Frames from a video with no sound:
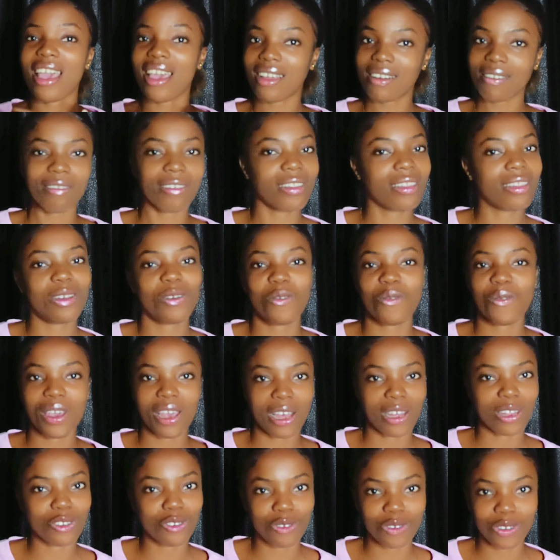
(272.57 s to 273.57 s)
everything
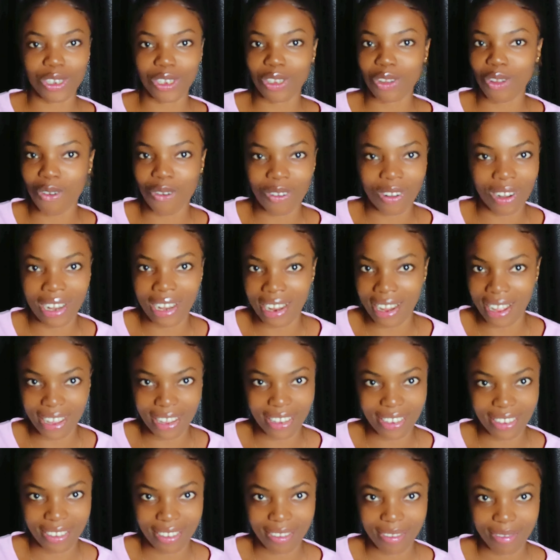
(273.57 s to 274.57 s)
we are doing
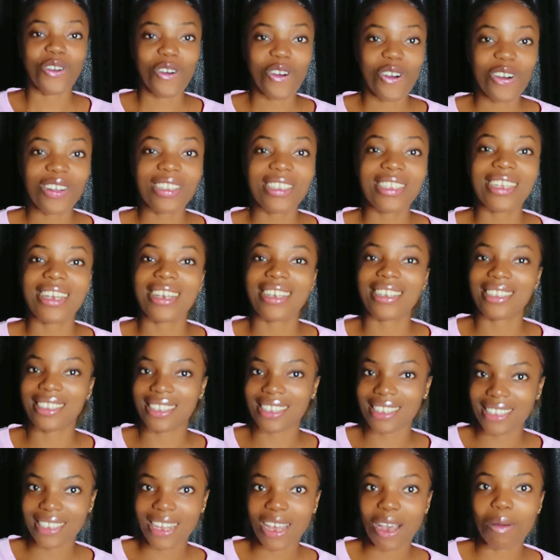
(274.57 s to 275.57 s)
online, your audience
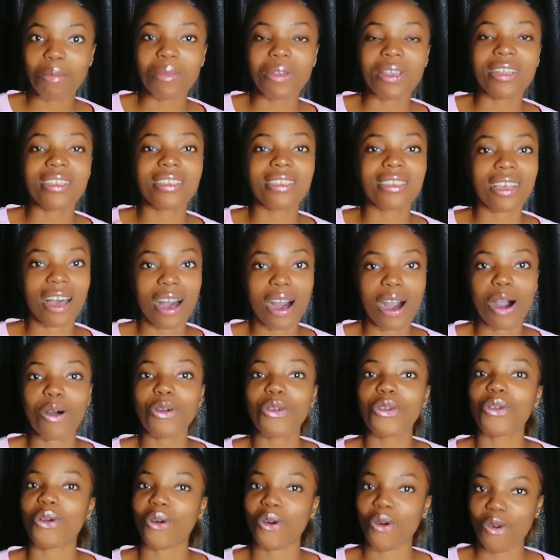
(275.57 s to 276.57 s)
determines
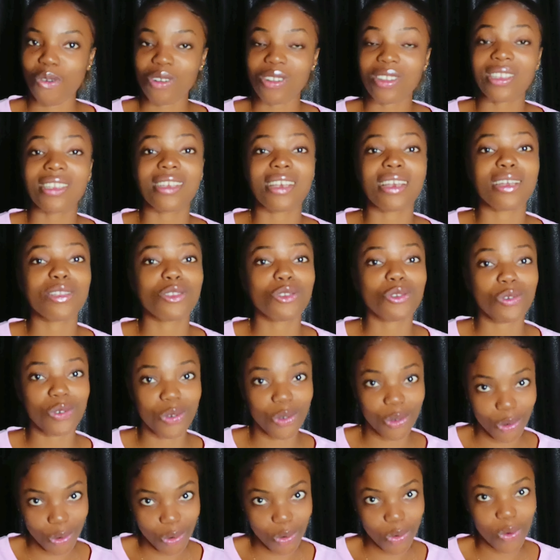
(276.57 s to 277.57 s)
how your content
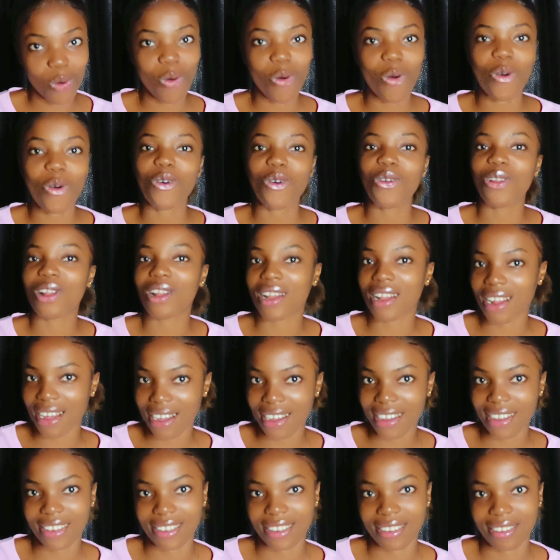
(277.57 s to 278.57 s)
grow
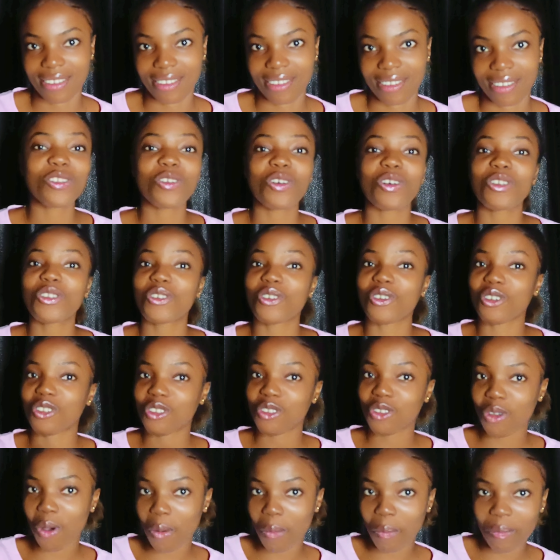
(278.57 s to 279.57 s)
online. It's not your
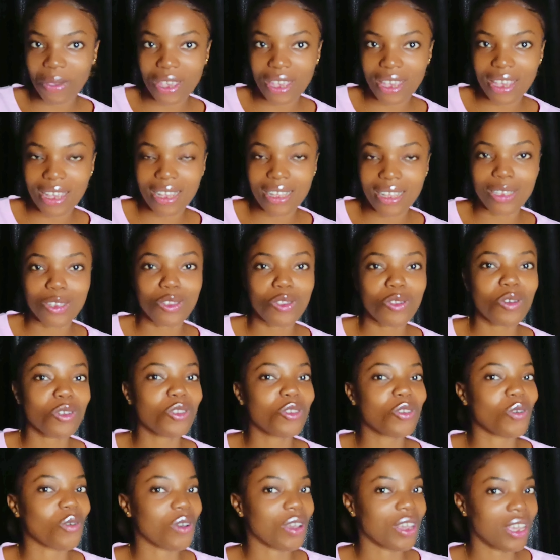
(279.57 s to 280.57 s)
topic, it's
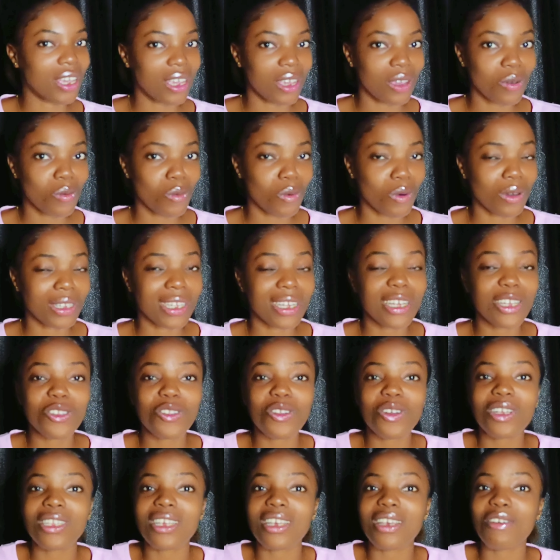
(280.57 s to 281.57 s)
not your keyword,
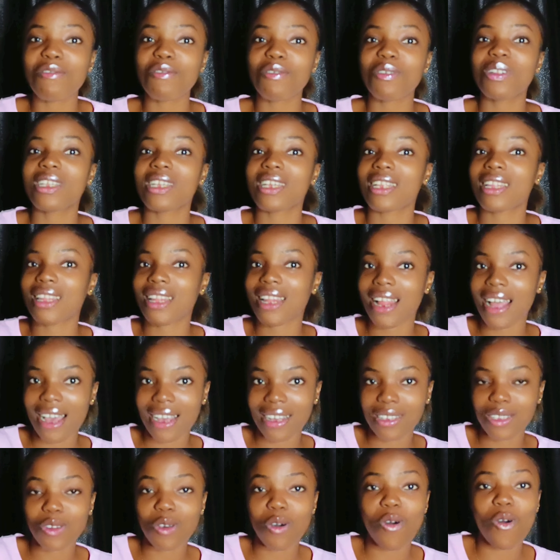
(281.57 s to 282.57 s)
it's not even the
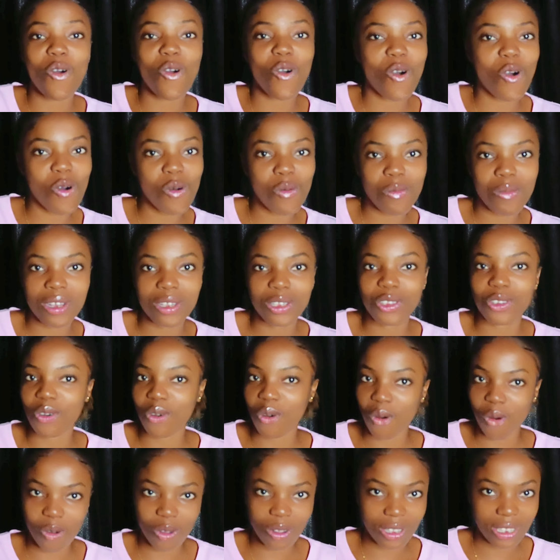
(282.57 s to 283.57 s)
likes or comments
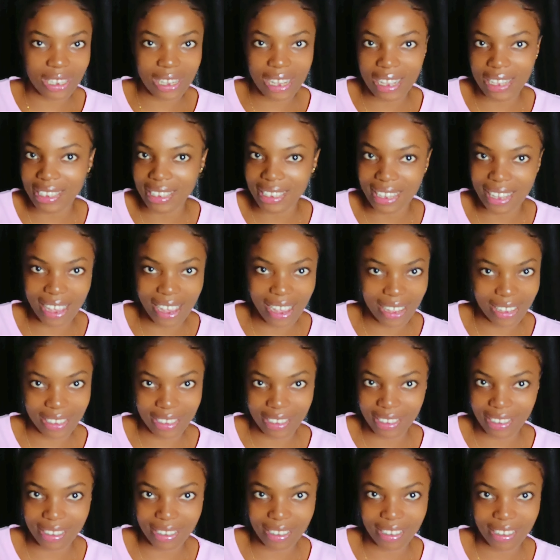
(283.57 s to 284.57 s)
your content
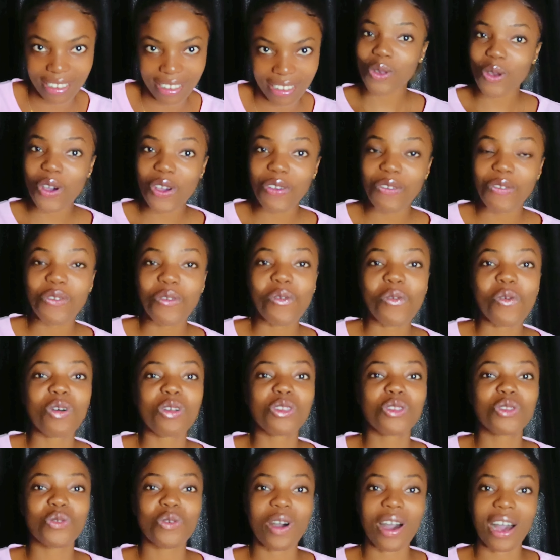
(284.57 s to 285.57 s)
gets. So if you
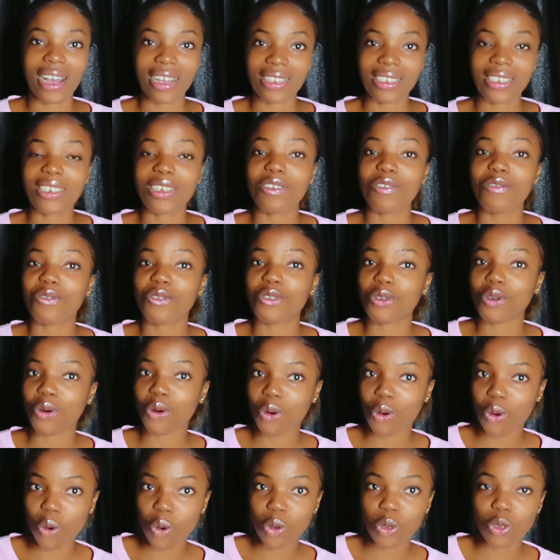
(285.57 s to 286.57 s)
want to achieve
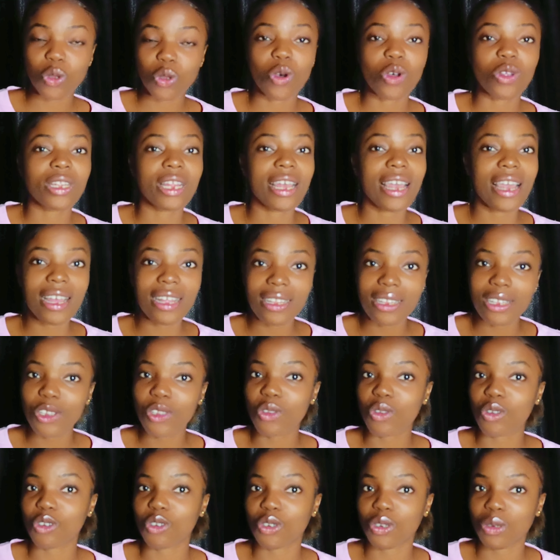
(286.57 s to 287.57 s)
your goals on any
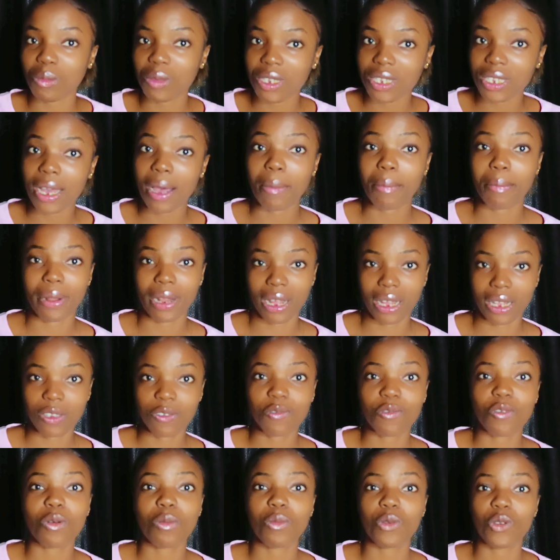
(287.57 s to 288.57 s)
social media
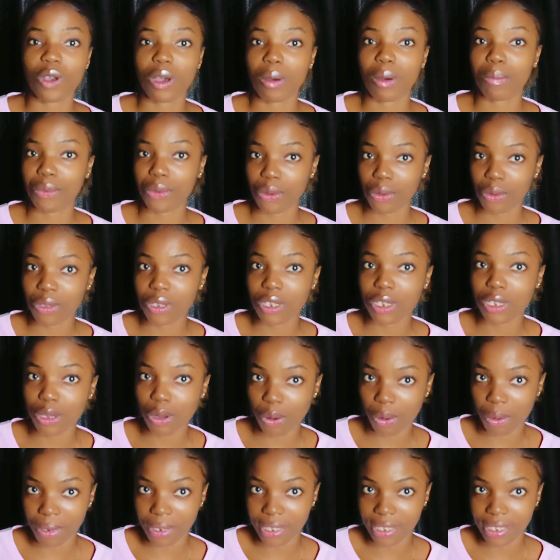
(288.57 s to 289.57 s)
platform you are building
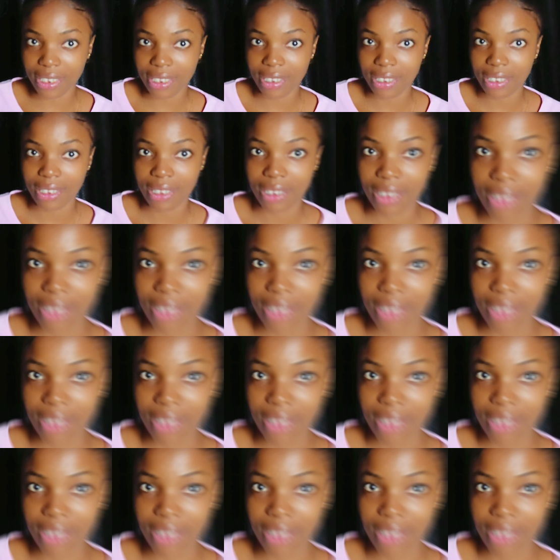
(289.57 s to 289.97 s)
on,